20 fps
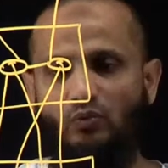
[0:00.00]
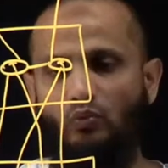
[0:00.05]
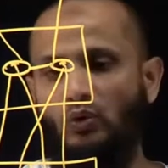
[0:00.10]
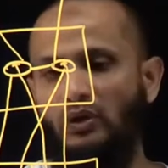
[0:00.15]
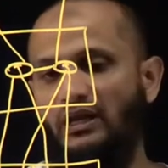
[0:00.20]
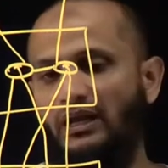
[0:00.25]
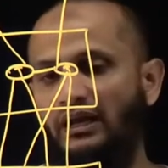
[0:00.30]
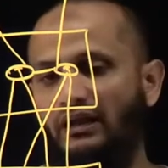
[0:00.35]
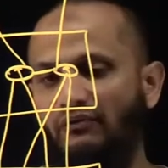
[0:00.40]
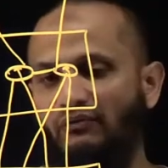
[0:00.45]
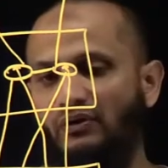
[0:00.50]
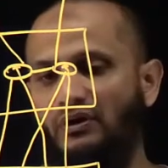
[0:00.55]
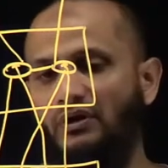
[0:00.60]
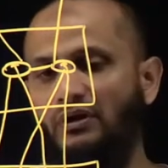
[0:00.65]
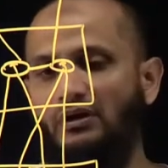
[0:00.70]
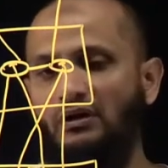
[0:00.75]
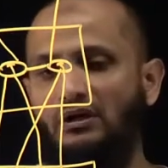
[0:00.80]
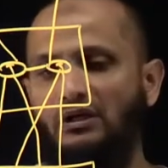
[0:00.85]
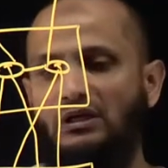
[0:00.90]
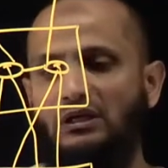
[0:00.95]
Whatever
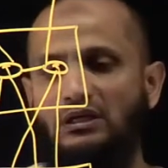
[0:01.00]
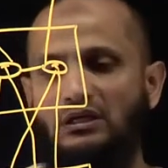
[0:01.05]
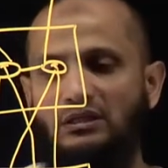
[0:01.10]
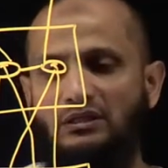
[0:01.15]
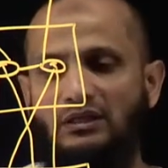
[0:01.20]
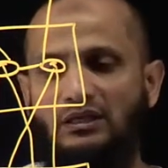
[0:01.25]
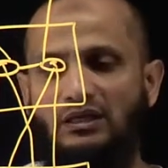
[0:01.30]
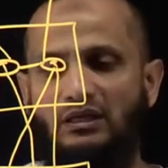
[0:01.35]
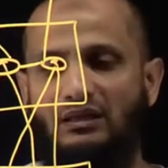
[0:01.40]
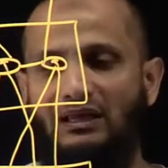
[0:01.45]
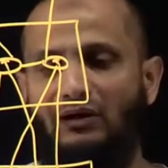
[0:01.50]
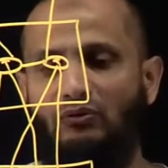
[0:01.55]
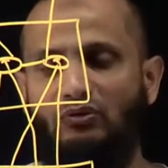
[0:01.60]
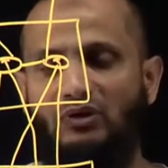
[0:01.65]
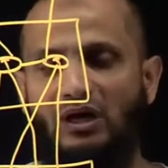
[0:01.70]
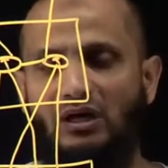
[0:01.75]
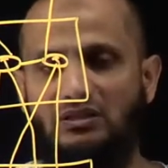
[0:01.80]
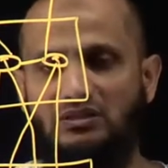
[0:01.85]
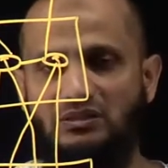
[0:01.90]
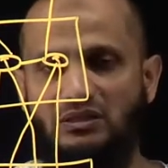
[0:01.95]
the cloud
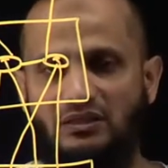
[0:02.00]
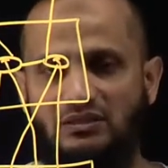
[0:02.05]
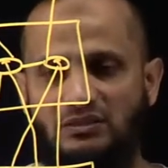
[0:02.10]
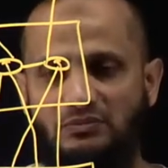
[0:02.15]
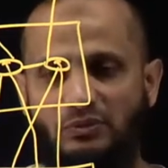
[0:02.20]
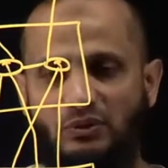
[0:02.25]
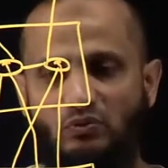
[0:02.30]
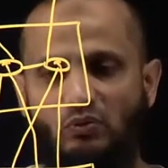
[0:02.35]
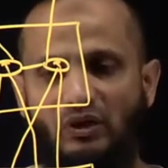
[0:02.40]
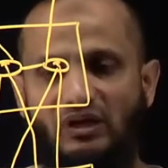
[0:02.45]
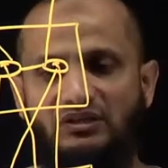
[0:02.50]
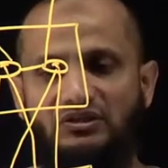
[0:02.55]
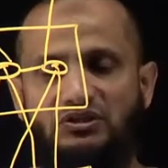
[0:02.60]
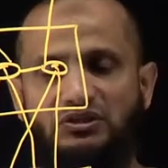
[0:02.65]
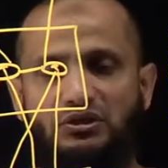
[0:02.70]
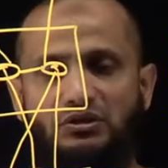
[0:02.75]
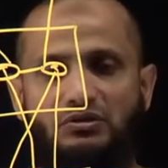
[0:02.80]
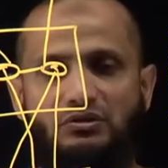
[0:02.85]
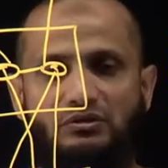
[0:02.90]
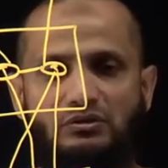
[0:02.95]
constructs provides
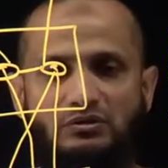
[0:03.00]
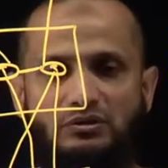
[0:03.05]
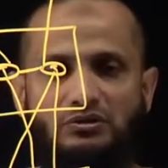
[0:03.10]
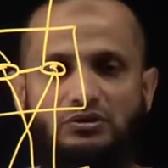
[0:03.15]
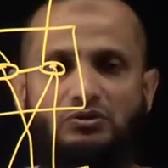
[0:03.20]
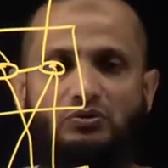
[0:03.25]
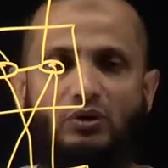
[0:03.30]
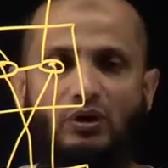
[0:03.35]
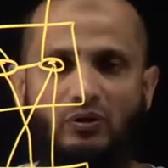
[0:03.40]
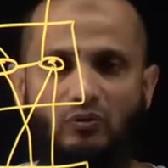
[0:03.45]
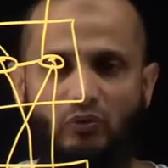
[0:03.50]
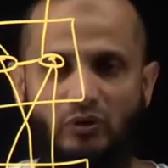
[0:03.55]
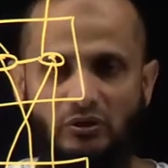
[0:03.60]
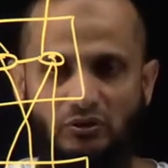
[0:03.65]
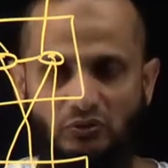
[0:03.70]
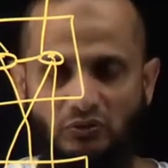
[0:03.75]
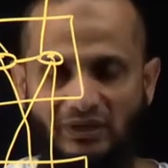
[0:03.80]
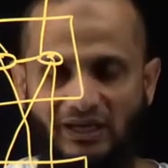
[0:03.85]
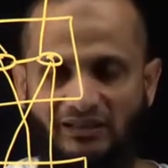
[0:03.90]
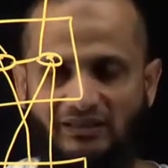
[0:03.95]
you, you are going
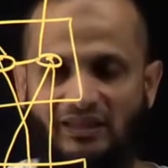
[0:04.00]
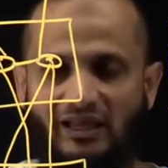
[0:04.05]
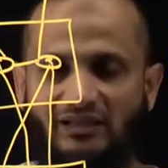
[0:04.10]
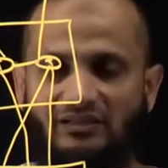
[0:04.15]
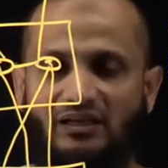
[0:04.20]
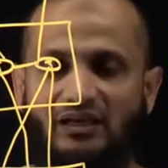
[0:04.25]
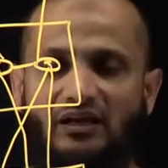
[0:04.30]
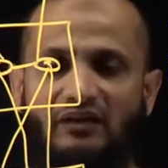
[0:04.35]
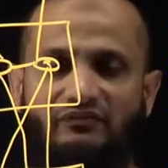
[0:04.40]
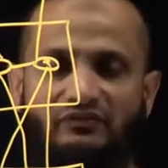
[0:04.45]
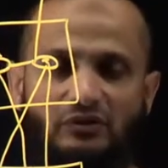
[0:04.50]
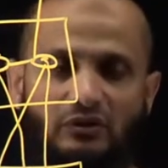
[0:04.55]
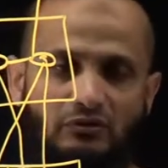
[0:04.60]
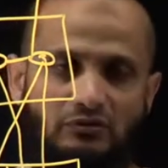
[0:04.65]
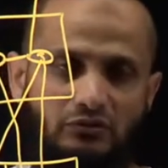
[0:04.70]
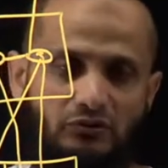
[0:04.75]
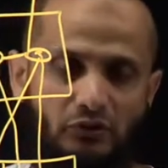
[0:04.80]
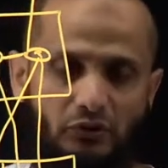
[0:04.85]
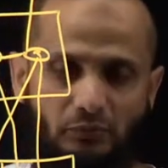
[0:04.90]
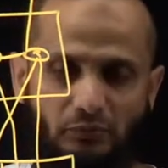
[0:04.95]
to get that kind of
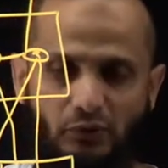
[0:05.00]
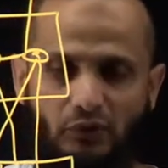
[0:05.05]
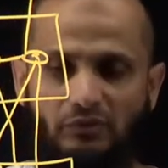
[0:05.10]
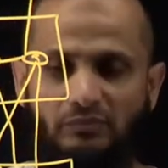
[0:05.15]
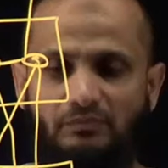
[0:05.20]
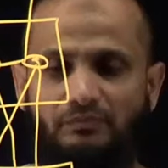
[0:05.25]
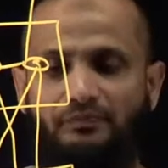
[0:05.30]
throughput.